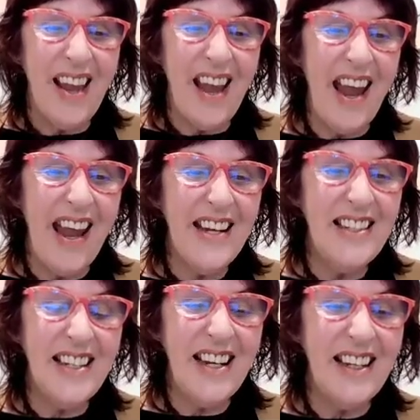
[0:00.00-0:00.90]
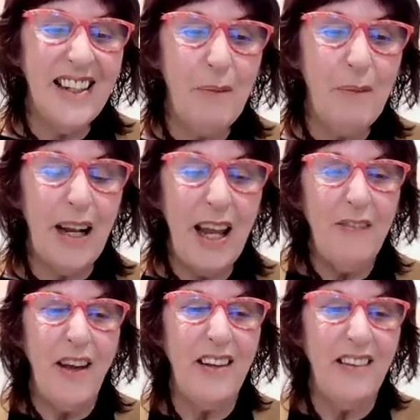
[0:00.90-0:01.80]
And I
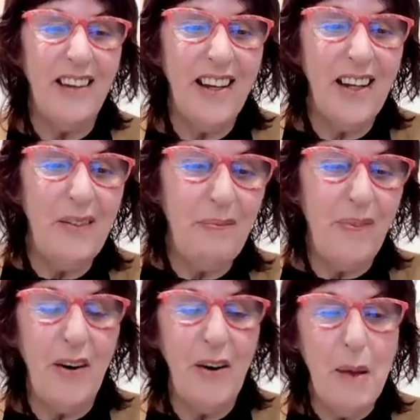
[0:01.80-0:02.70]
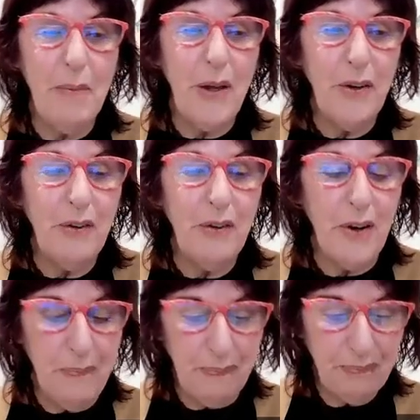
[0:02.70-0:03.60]
believe I remember you
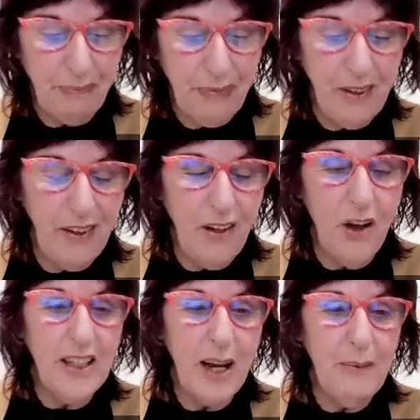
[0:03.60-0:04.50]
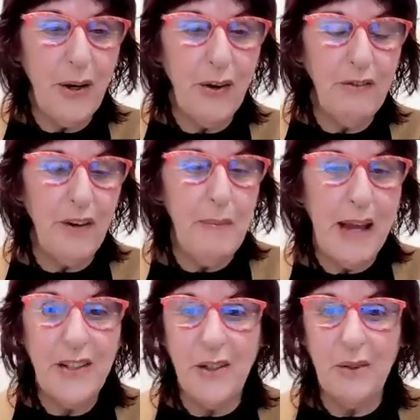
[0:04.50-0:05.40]
from a long time ago in
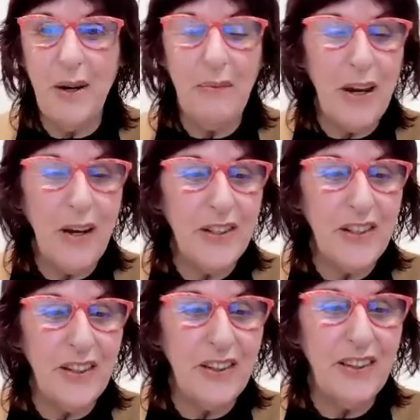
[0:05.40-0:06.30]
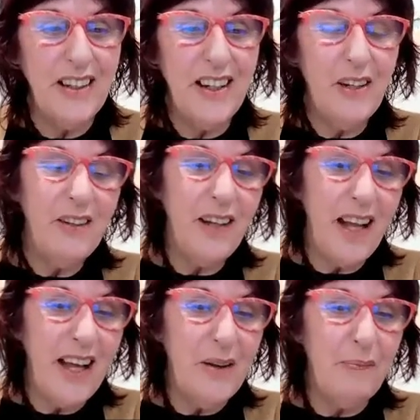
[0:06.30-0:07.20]
Fremantle when we used to,
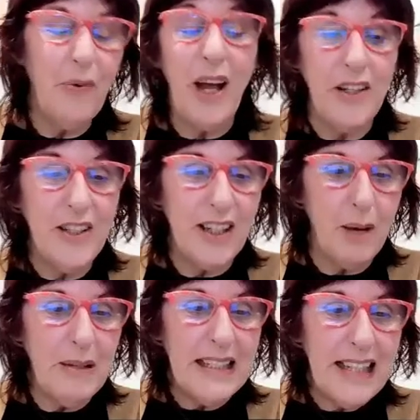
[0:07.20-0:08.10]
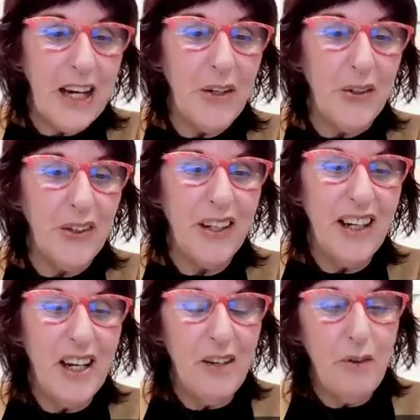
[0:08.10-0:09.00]
I used to come and see
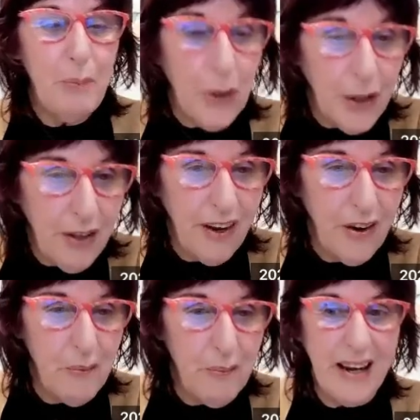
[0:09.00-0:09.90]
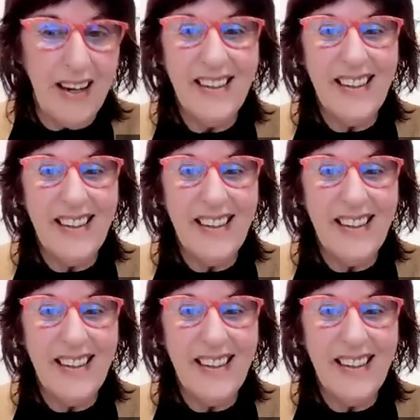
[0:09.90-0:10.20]
you for beauty therapy.